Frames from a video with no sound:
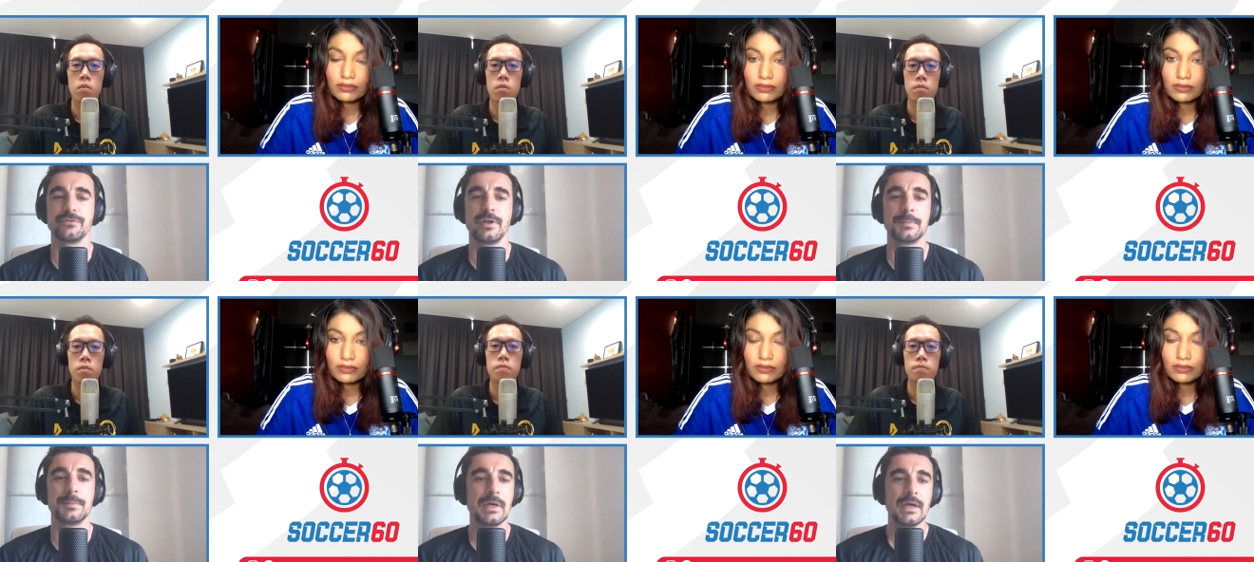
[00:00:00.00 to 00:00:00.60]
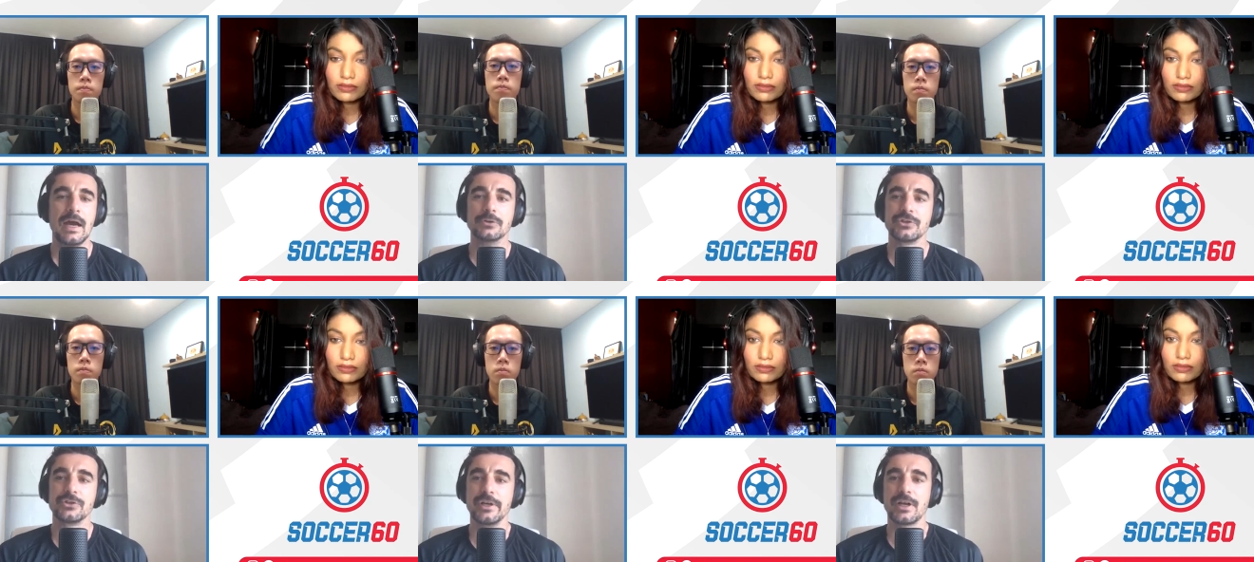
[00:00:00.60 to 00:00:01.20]
Speaker 1: for them.
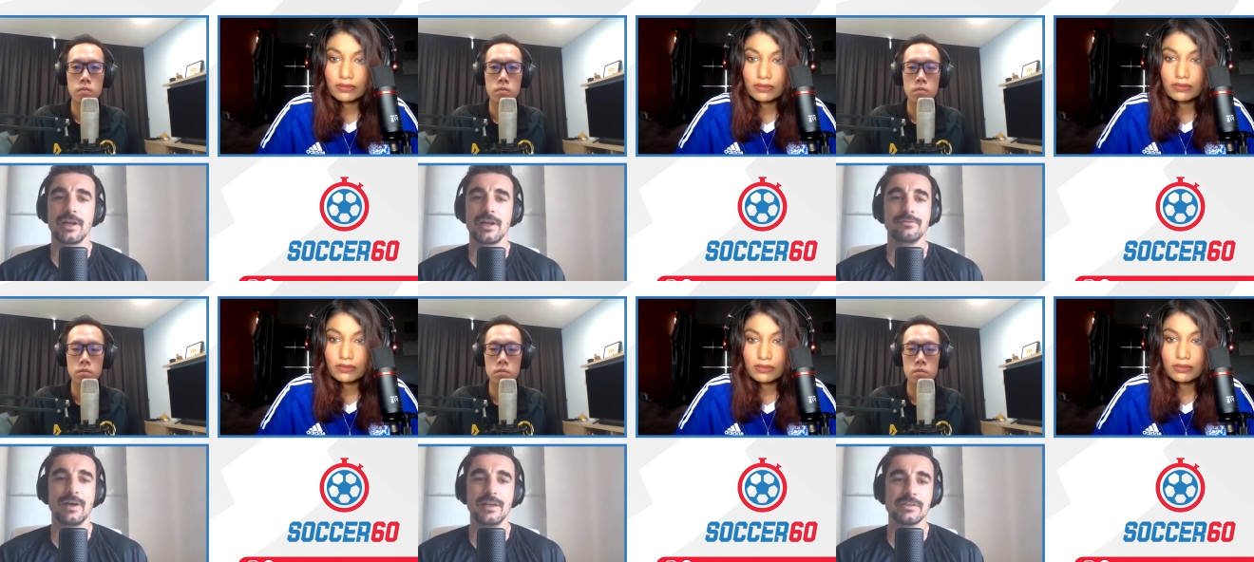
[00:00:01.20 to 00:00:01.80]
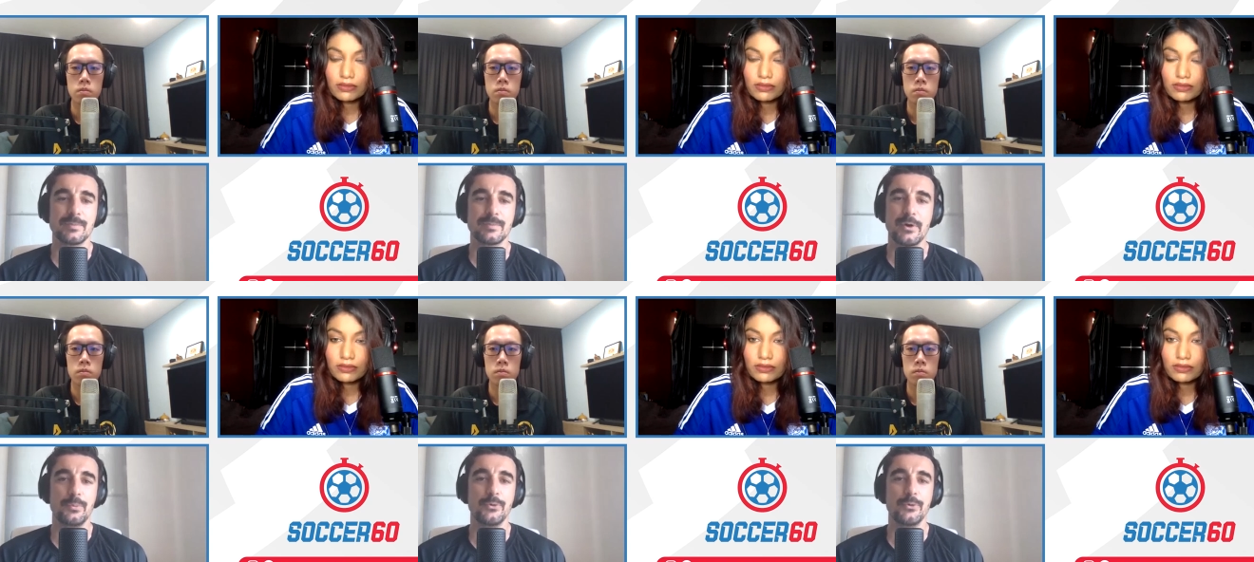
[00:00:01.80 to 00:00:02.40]
Outside of Klang Valley, it's
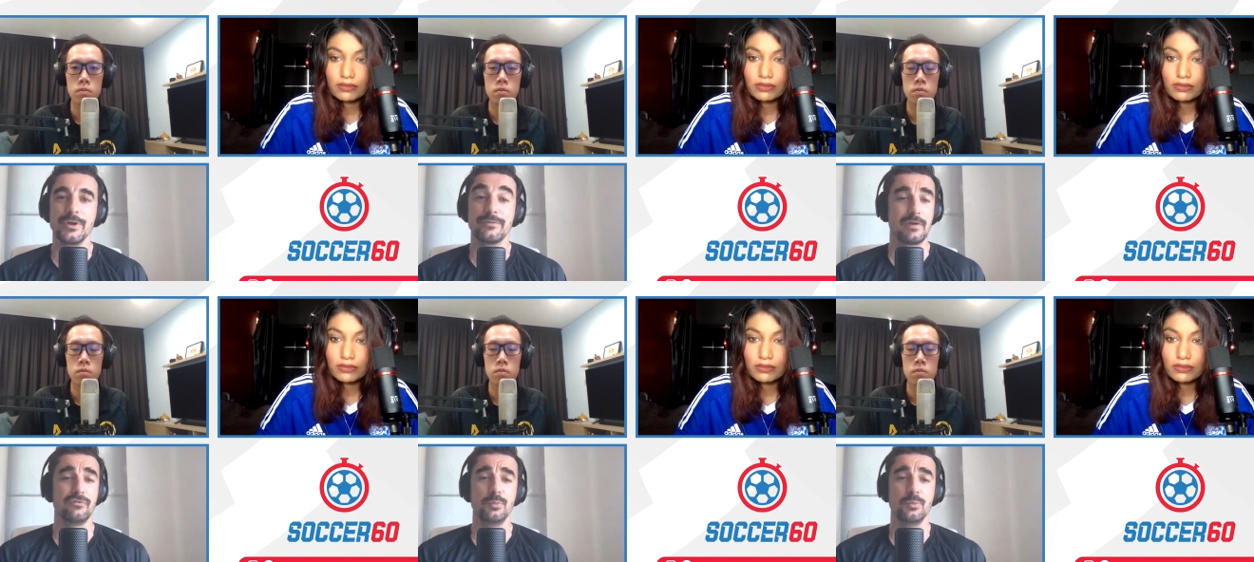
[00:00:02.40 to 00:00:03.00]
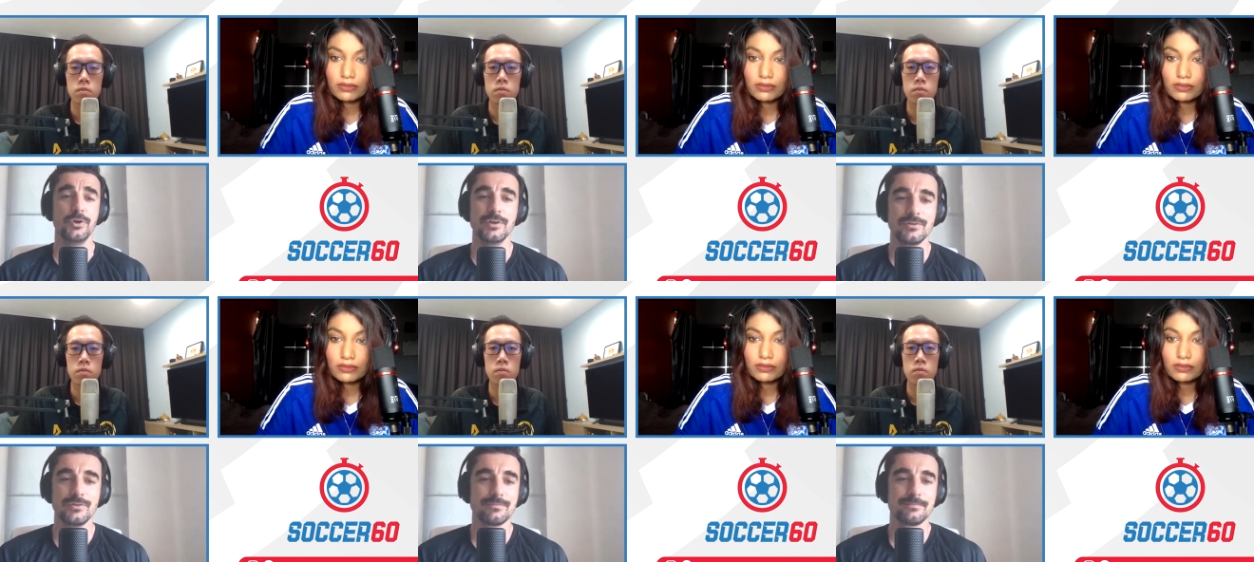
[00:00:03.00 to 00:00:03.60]
about building it for everybody.
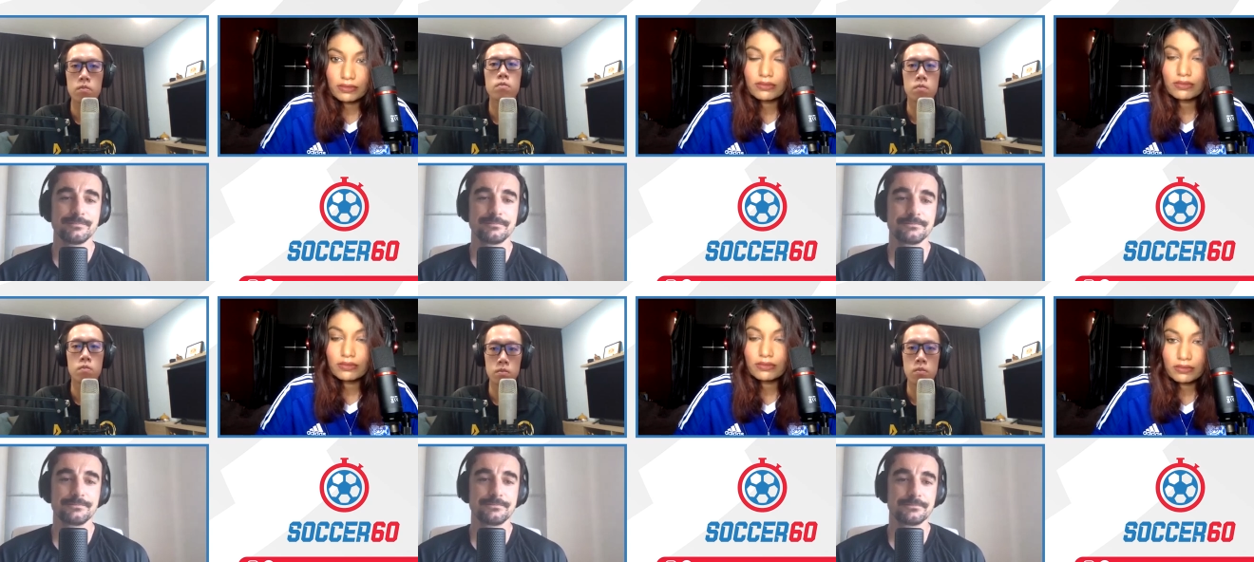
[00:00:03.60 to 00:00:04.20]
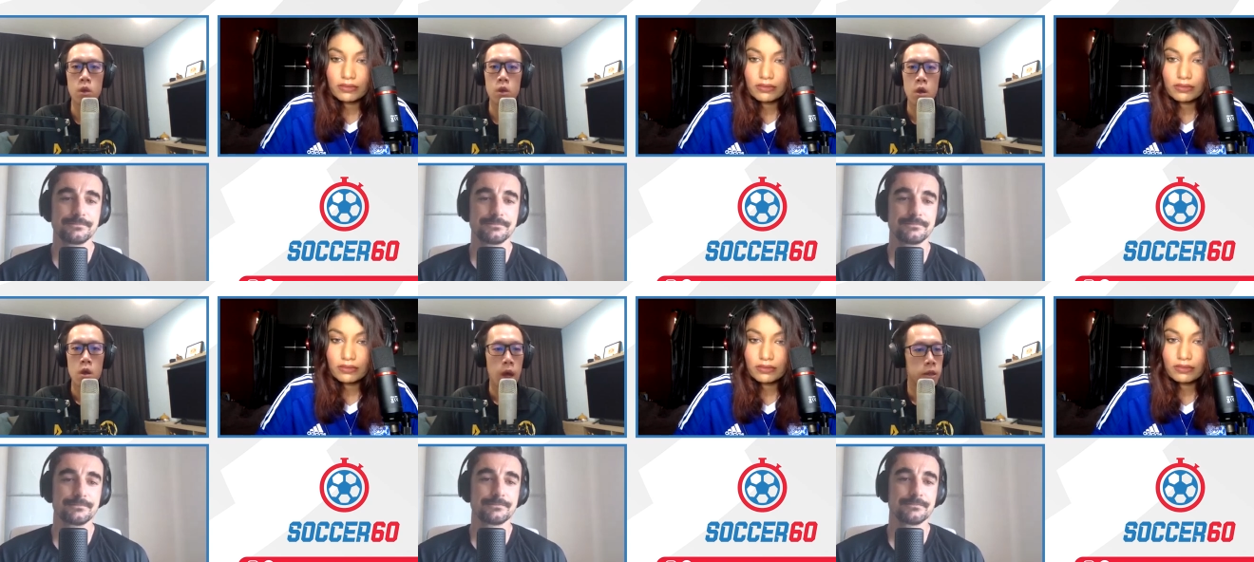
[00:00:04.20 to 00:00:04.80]
Speaker 2: Mm.
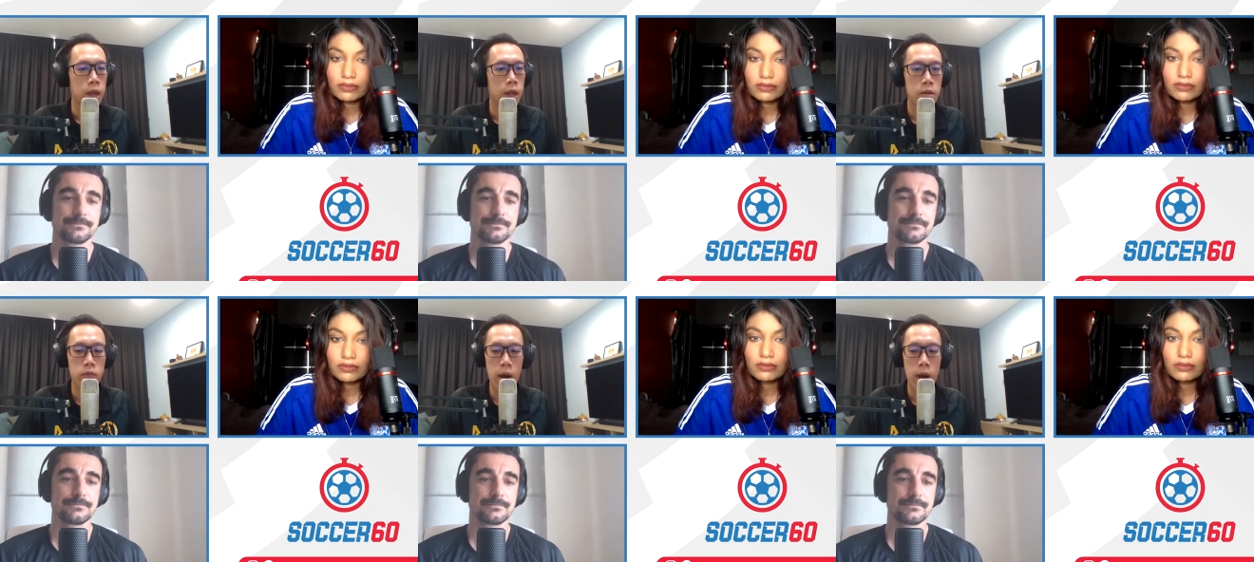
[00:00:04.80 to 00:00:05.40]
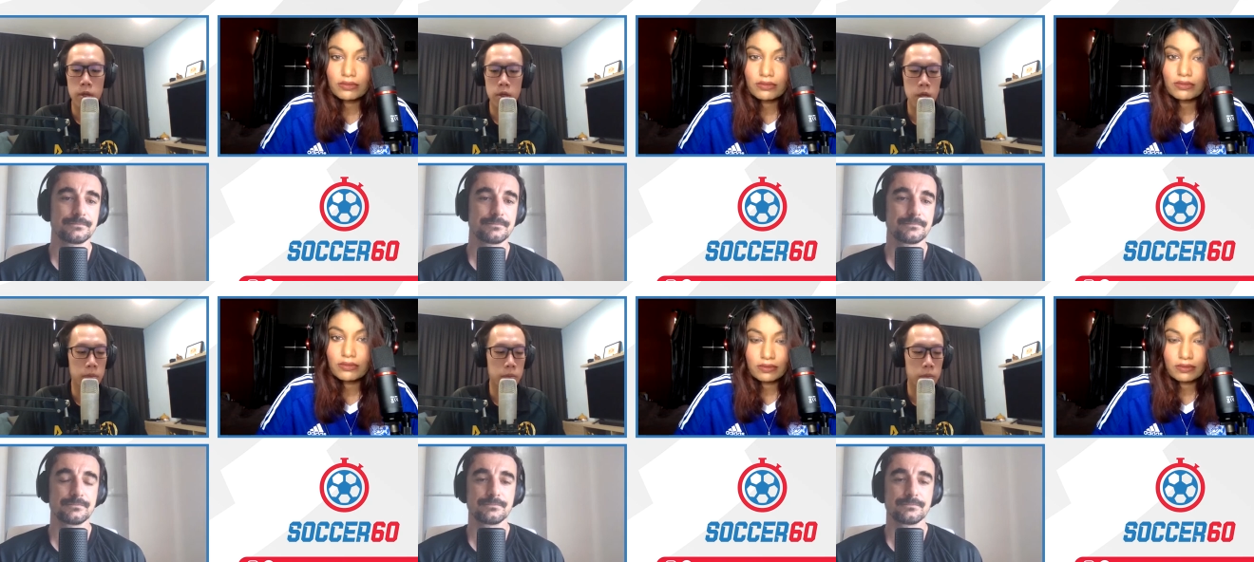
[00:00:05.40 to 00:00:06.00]
And that wraps us
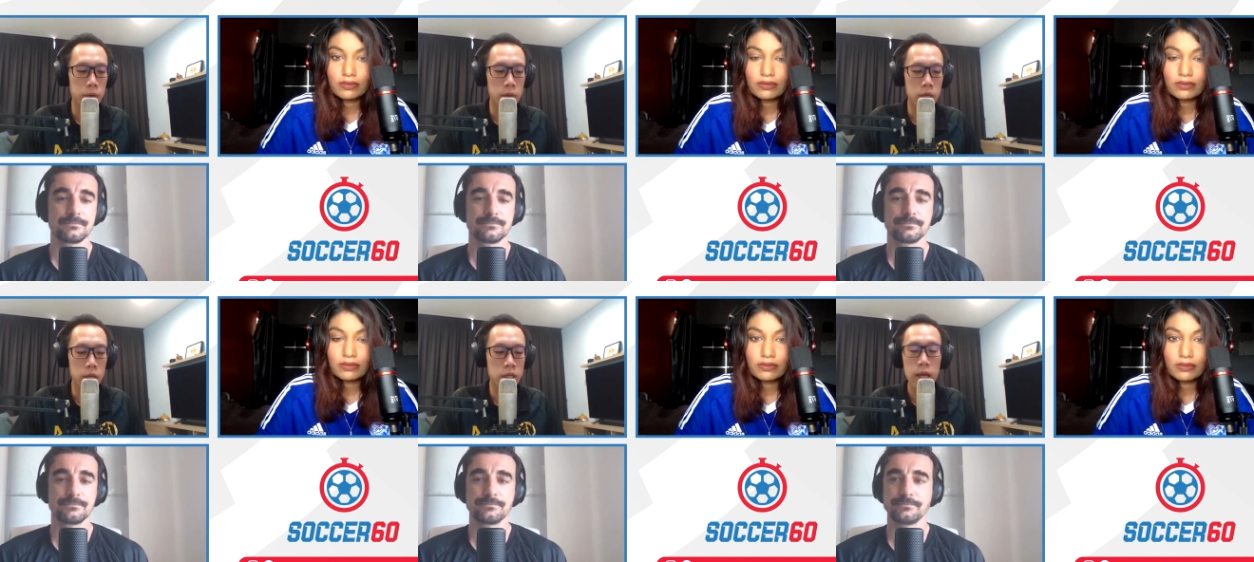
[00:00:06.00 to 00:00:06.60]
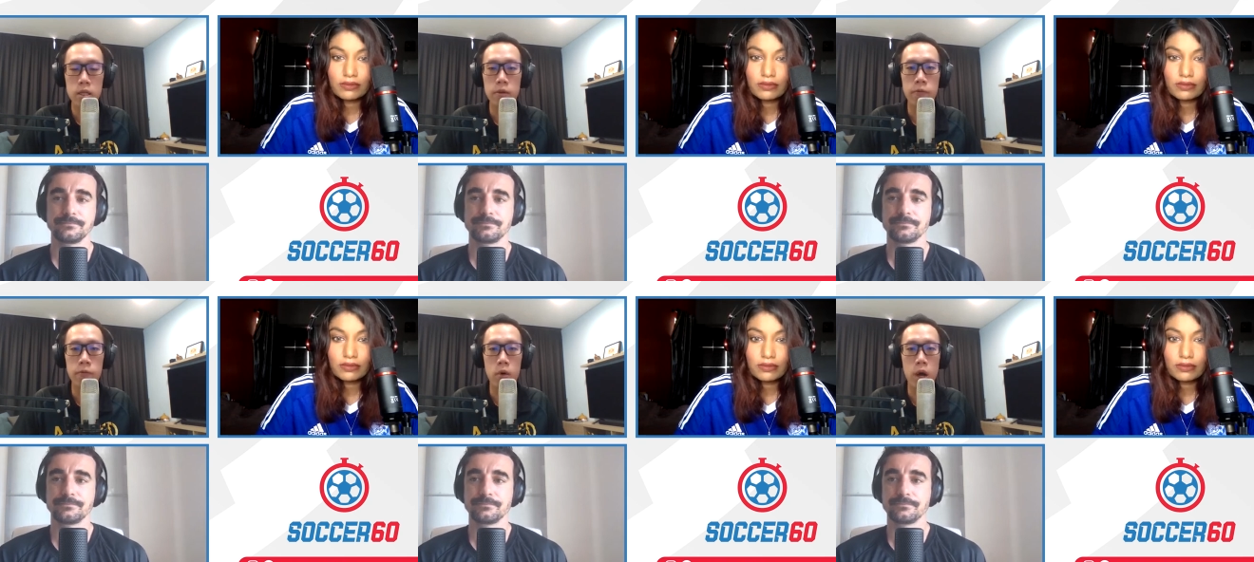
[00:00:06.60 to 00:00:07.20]
up pretty much nicely
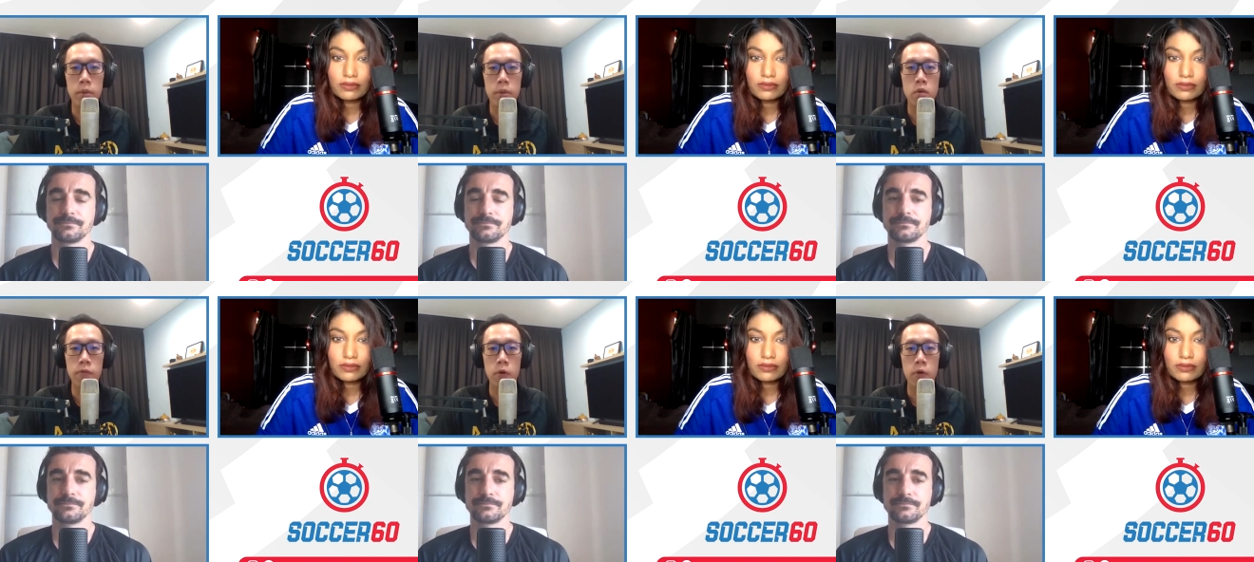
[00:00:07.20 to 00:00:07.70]
for episode